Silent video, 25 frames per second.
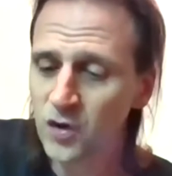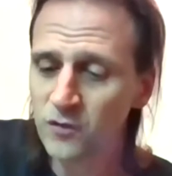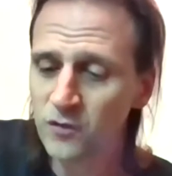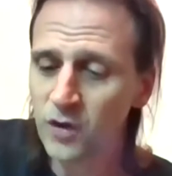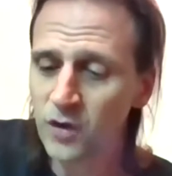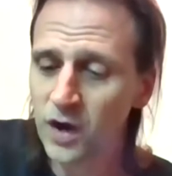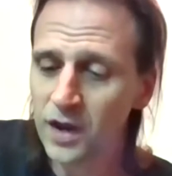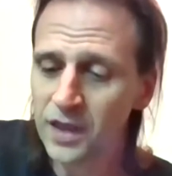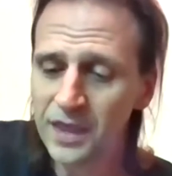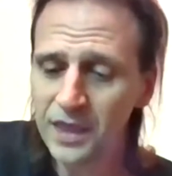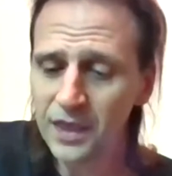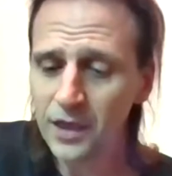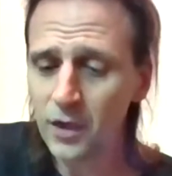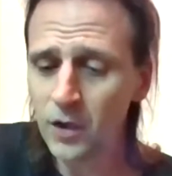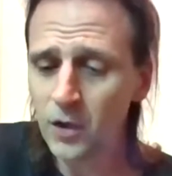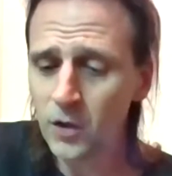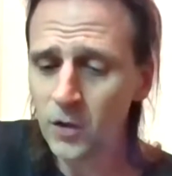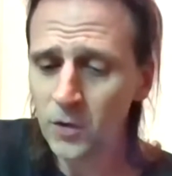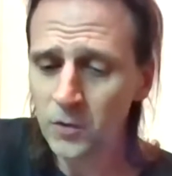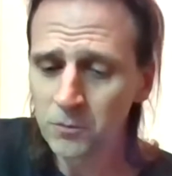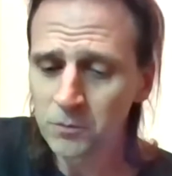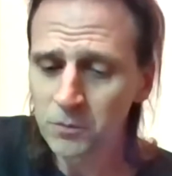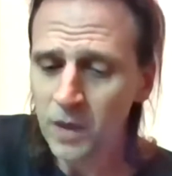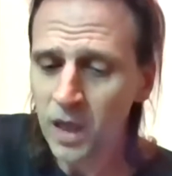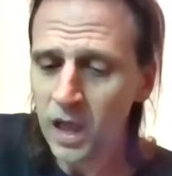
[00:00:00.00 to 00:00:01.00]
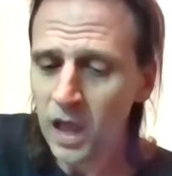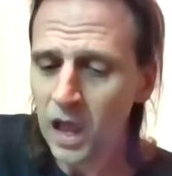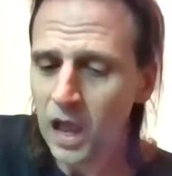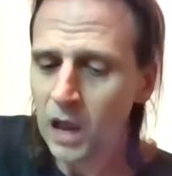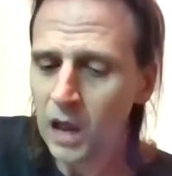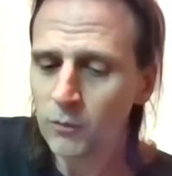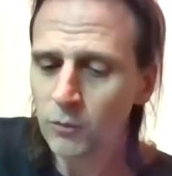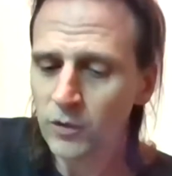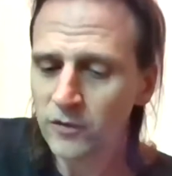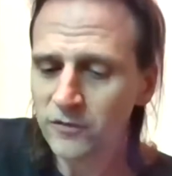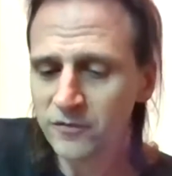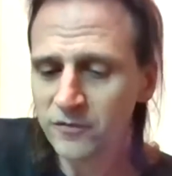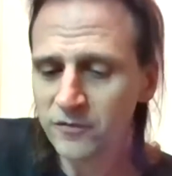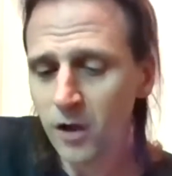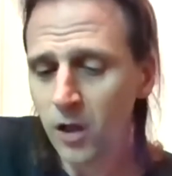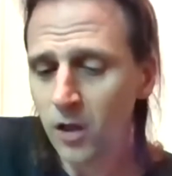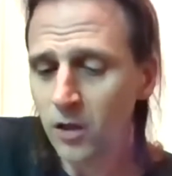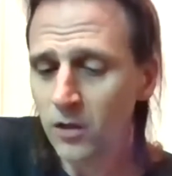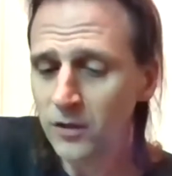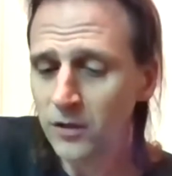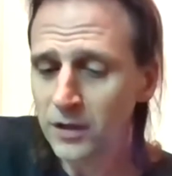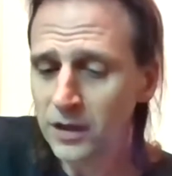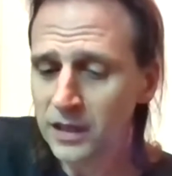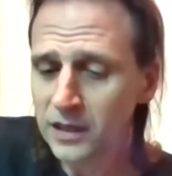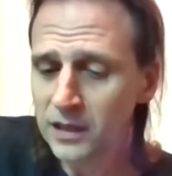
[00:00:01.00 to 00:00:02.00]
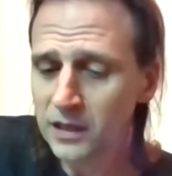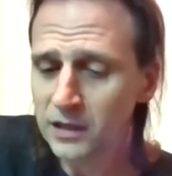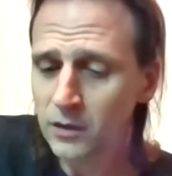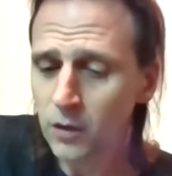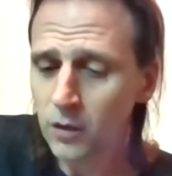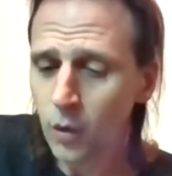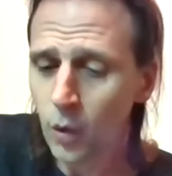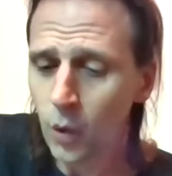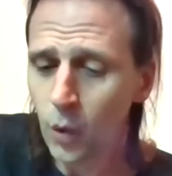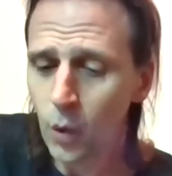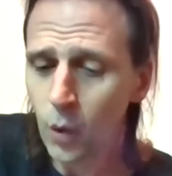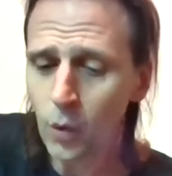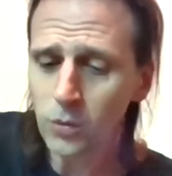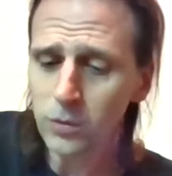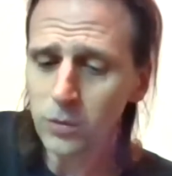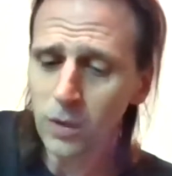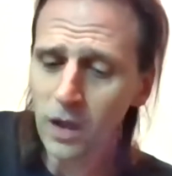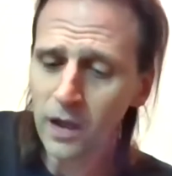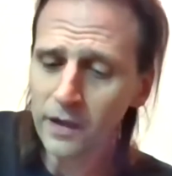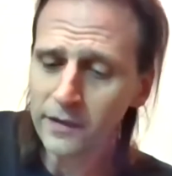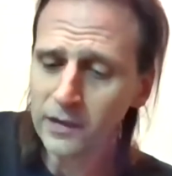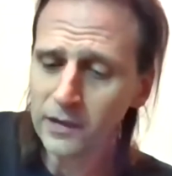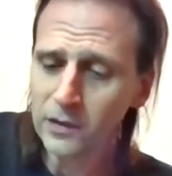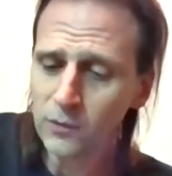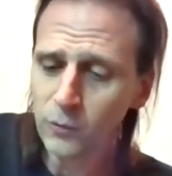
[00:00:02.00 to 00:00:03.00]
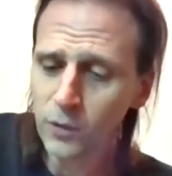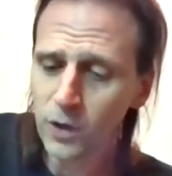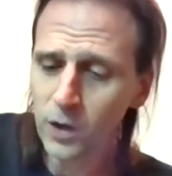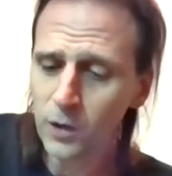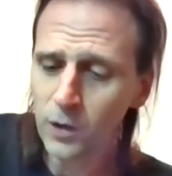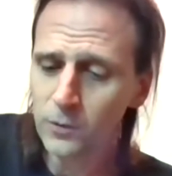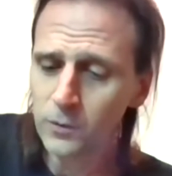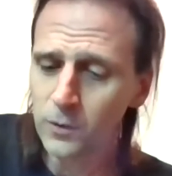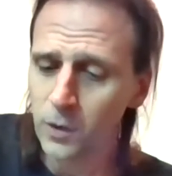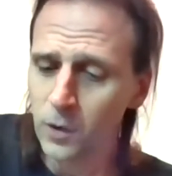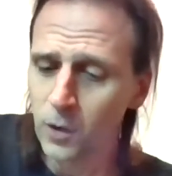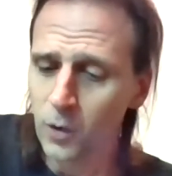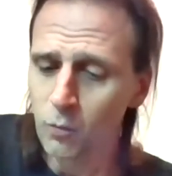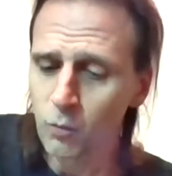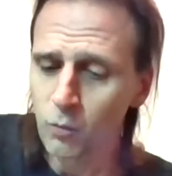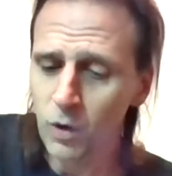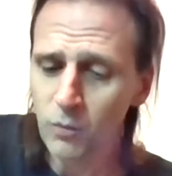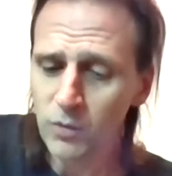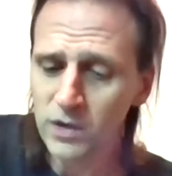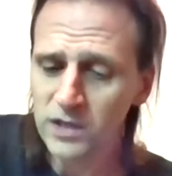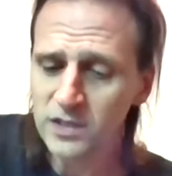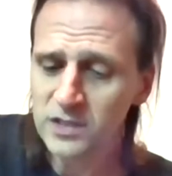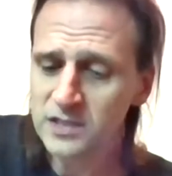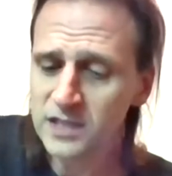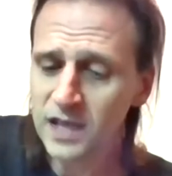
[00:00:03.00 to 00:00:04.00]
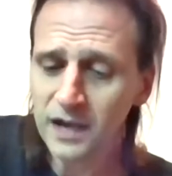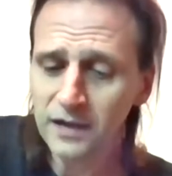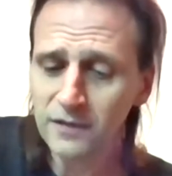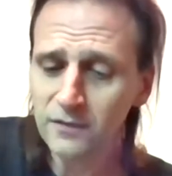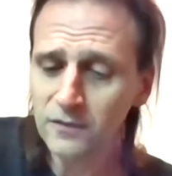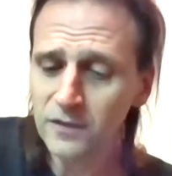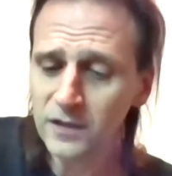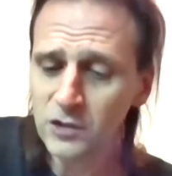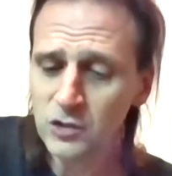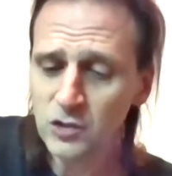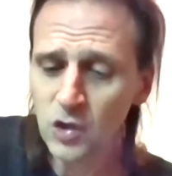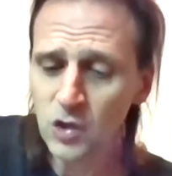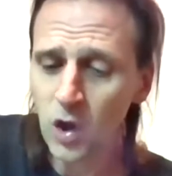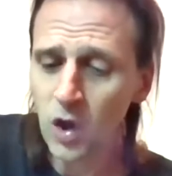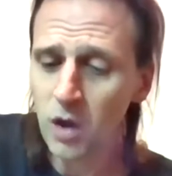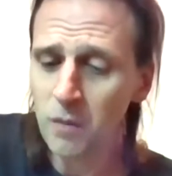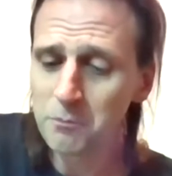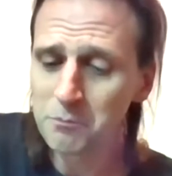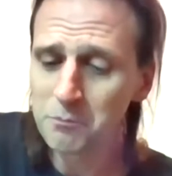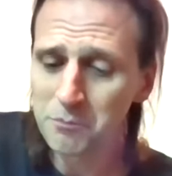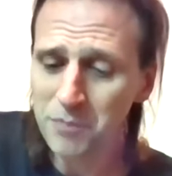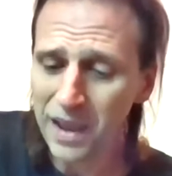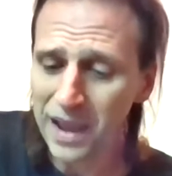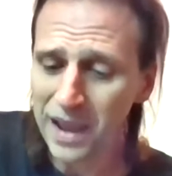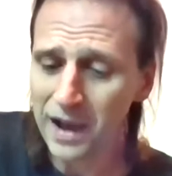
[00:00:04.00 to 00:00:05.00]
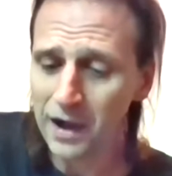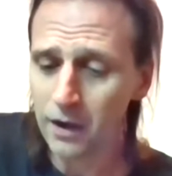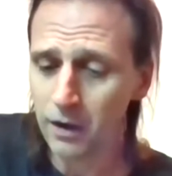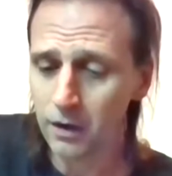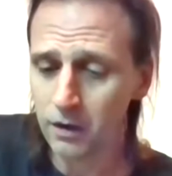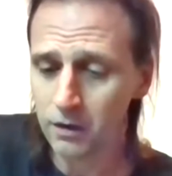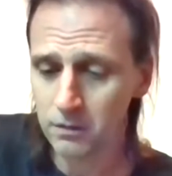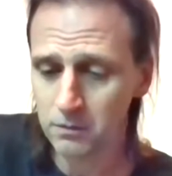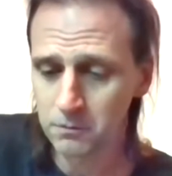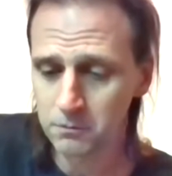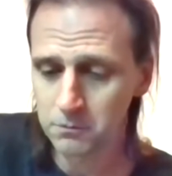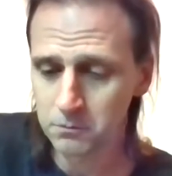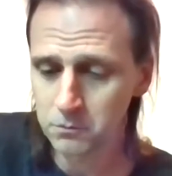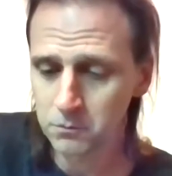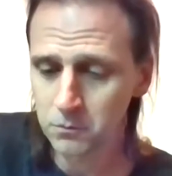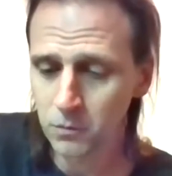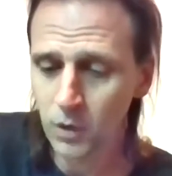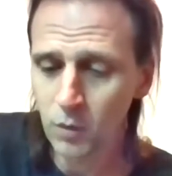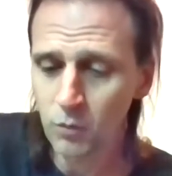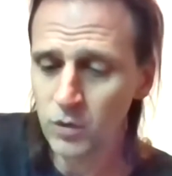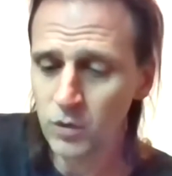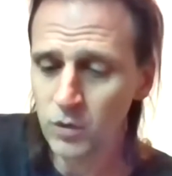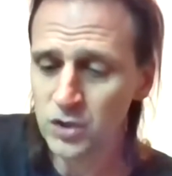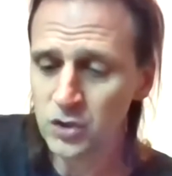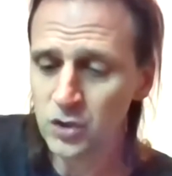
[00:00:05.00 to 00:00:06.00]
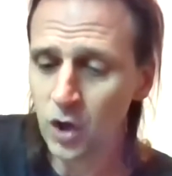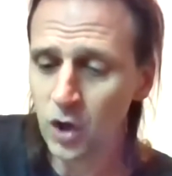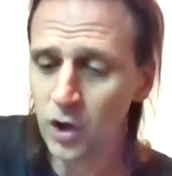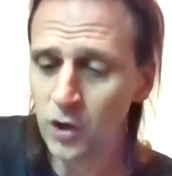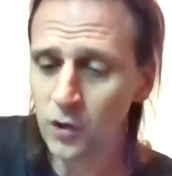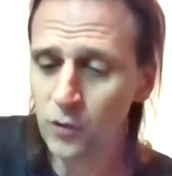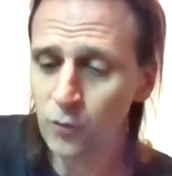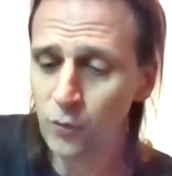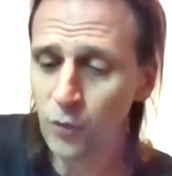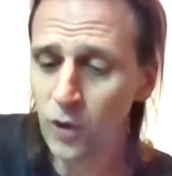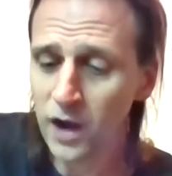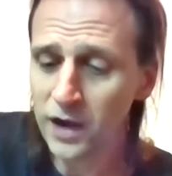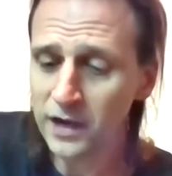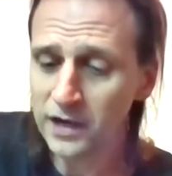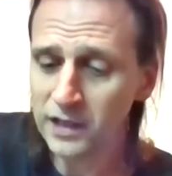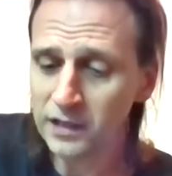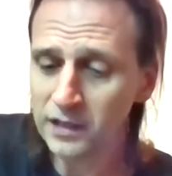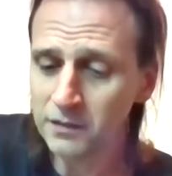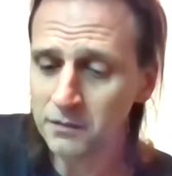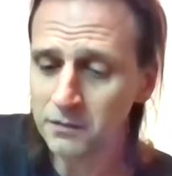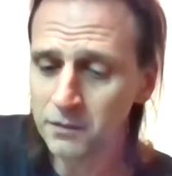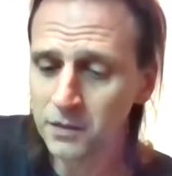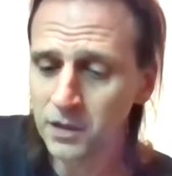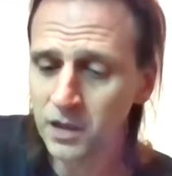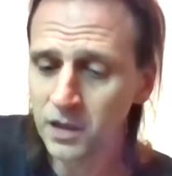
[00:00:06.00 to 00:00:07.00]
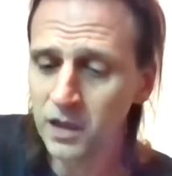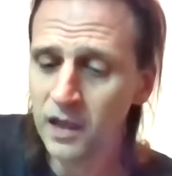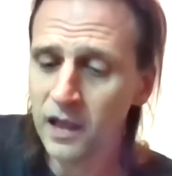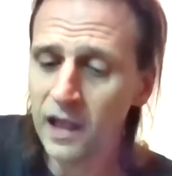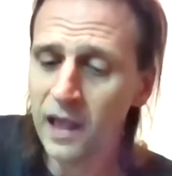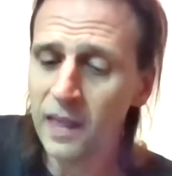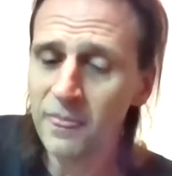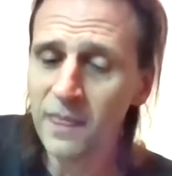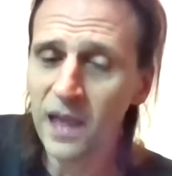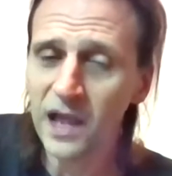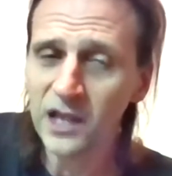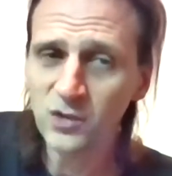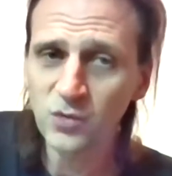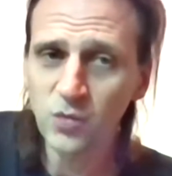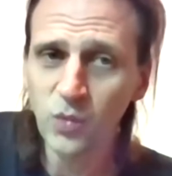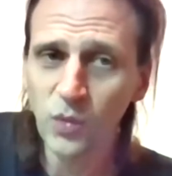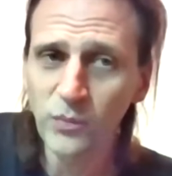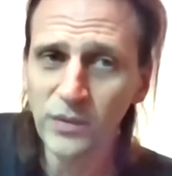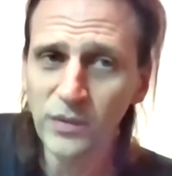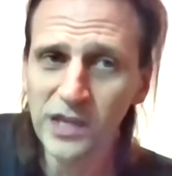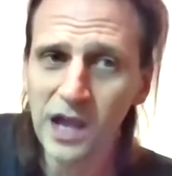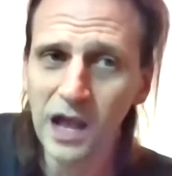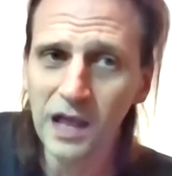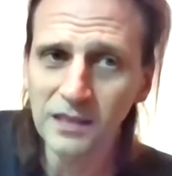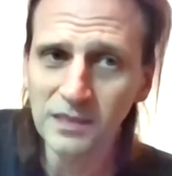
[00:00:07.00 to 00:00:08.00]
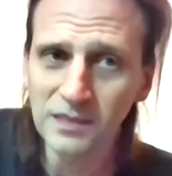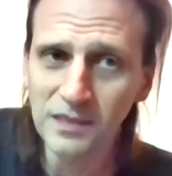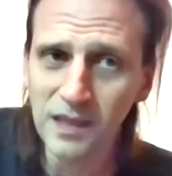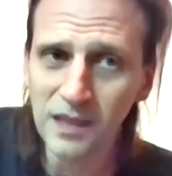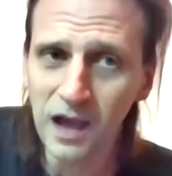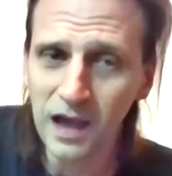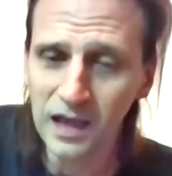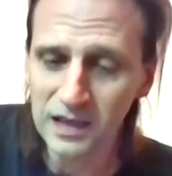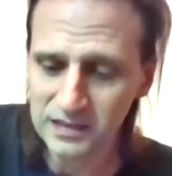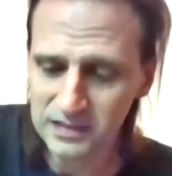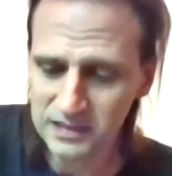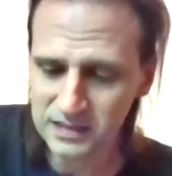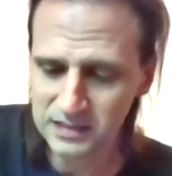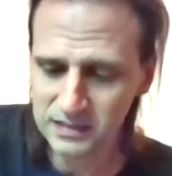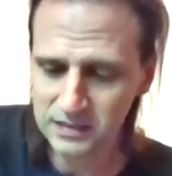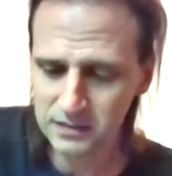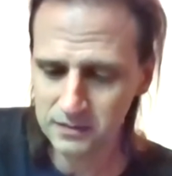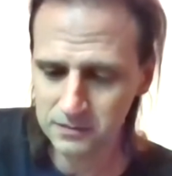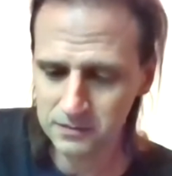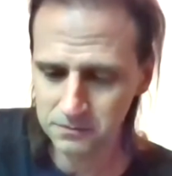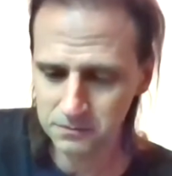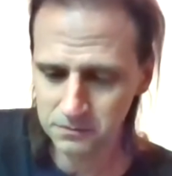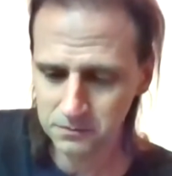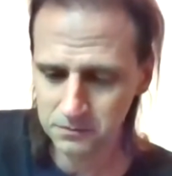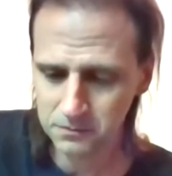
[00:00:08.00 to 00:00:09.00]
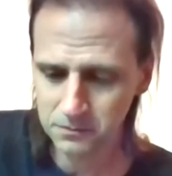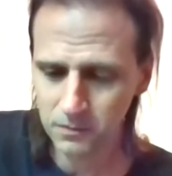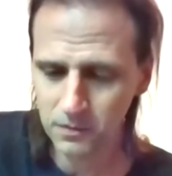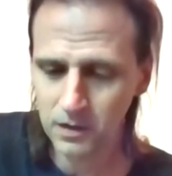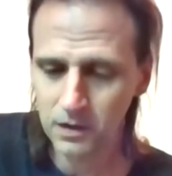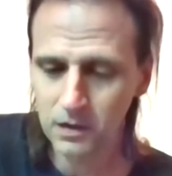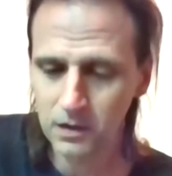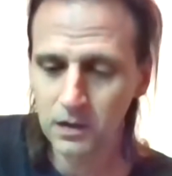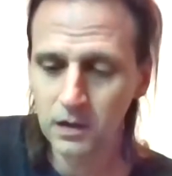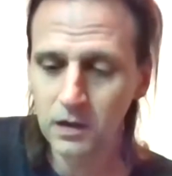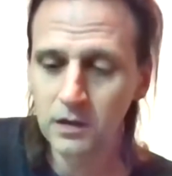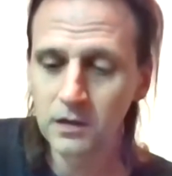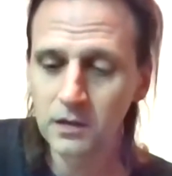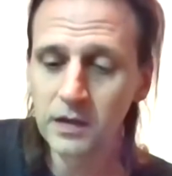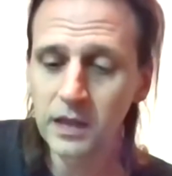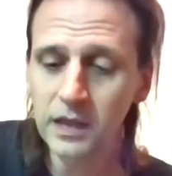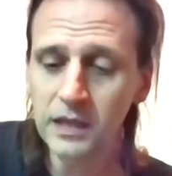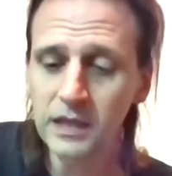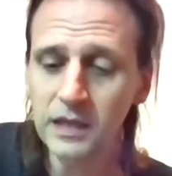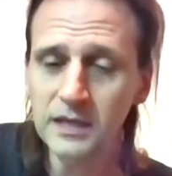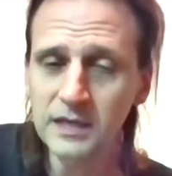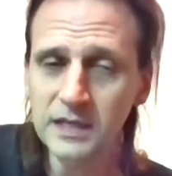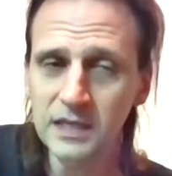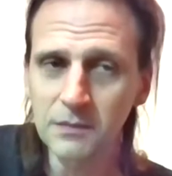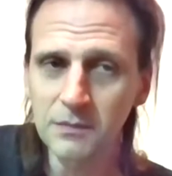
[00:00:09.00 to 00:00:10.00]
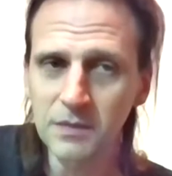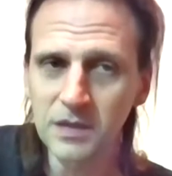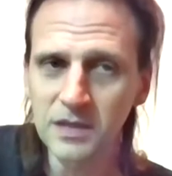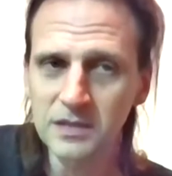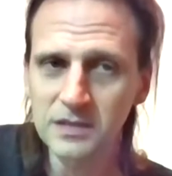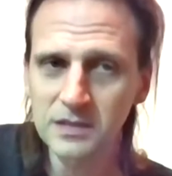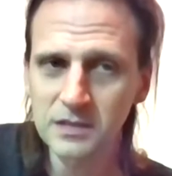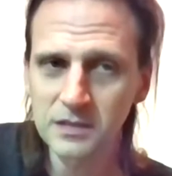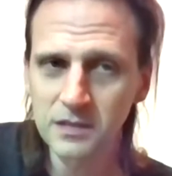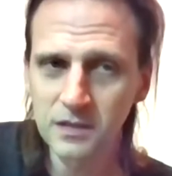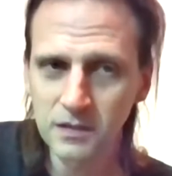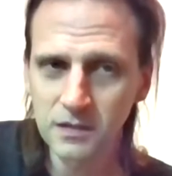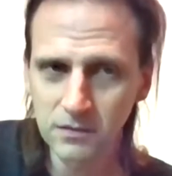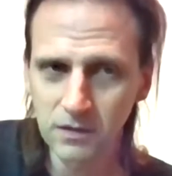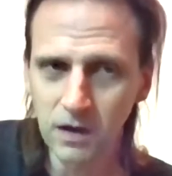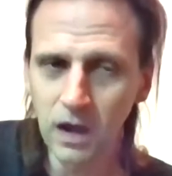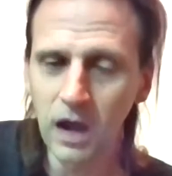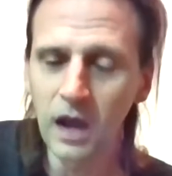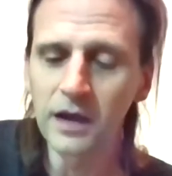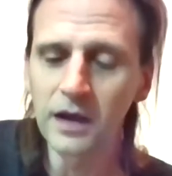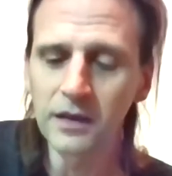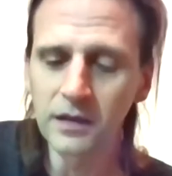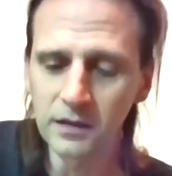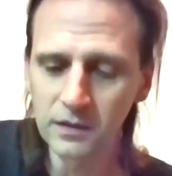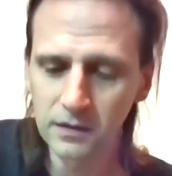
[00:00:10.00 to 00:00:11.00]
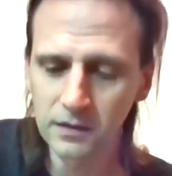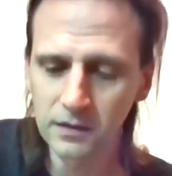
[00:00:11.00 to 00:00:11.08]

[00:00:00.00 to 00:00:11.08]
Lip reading: over a hill and were following an old logging road when we suddenly saw a bear. We started running, and that's when we got lost. Nicodemus nodded.